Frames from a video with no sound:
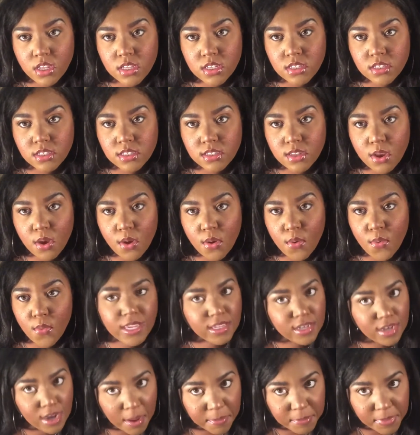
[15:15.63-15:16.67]
So it
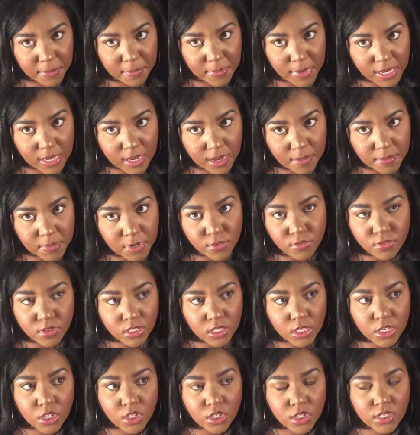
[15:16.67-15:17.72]
could not be makeup. It
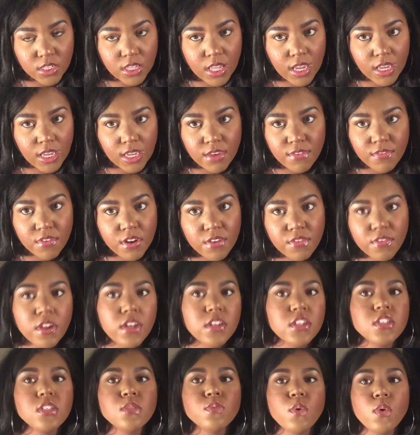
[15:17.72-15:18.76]
really could. Like, even if I
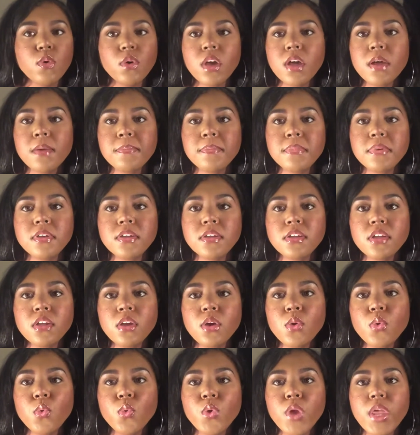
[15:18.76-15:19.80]
just woke up
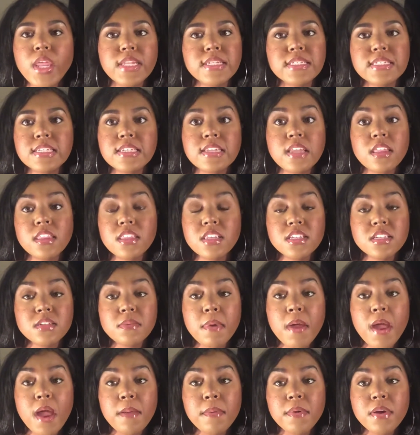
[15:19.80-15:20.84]
and did nothing to my
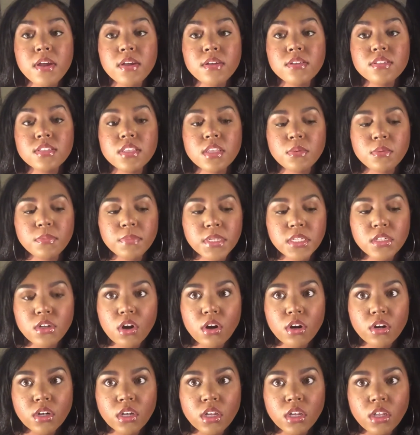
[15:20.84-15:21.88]
eyebrows, they would be
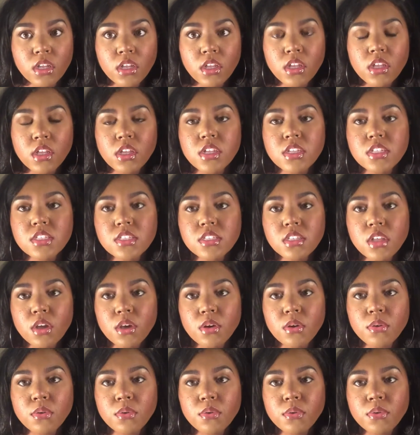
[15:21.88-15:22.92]
dark.
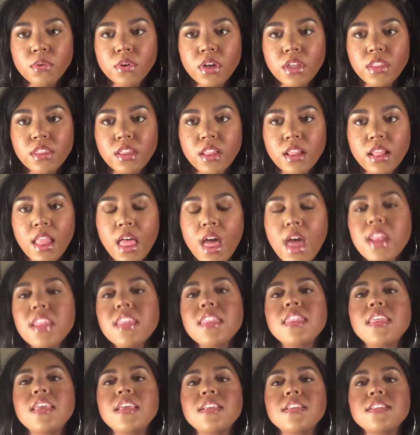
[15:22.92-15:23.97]
So a lot of
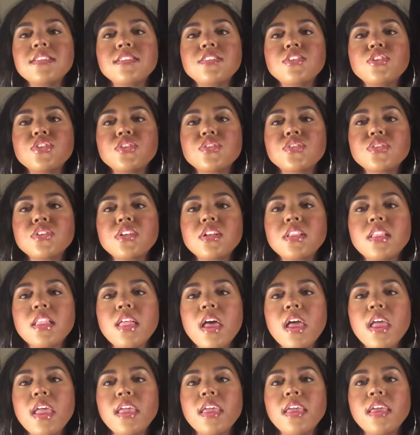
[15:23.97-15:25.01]
things just look
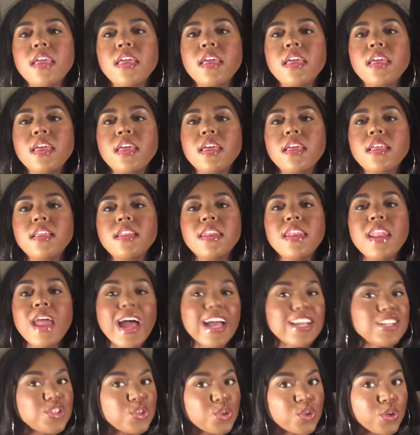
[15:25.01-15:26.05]
like
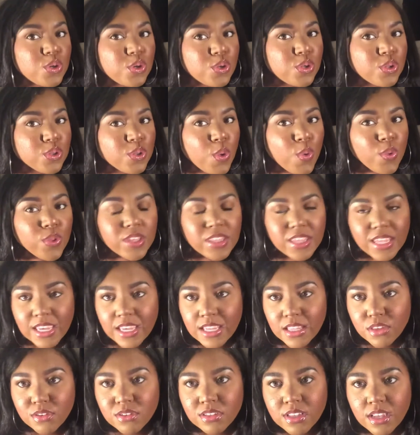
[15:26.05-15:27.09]
natural. The only thing
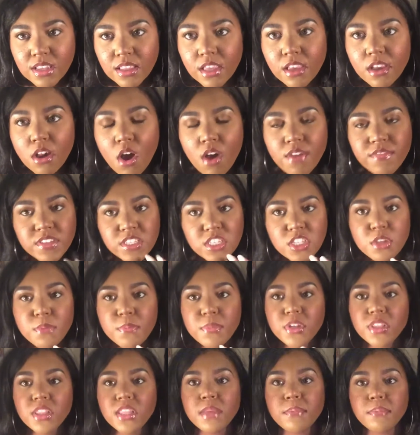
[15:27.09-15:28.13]
it looks like obviously you
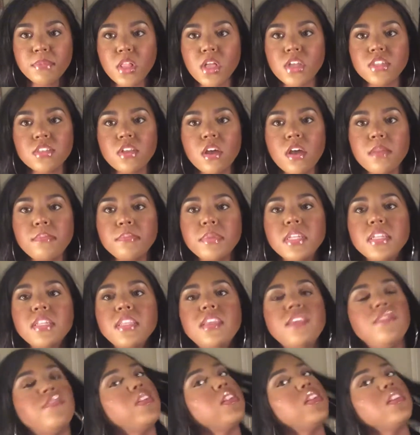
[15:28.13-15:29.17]
put lip gloss on, but
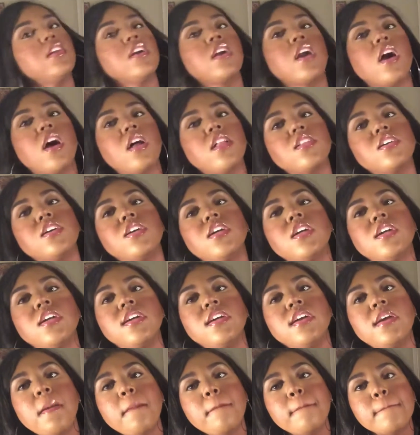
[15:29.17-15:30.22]
even the color,
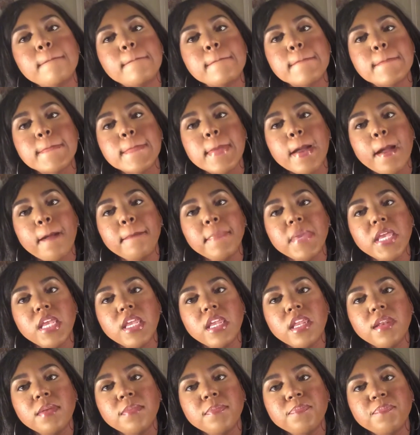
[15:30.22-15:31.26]
I
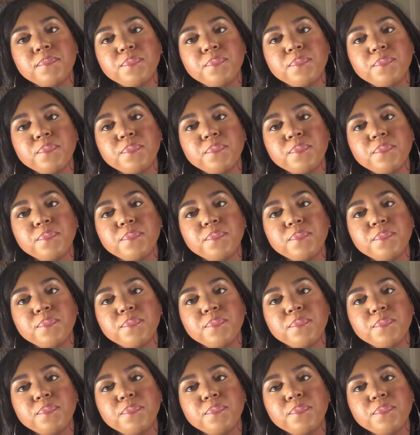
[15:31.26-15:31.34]
mean,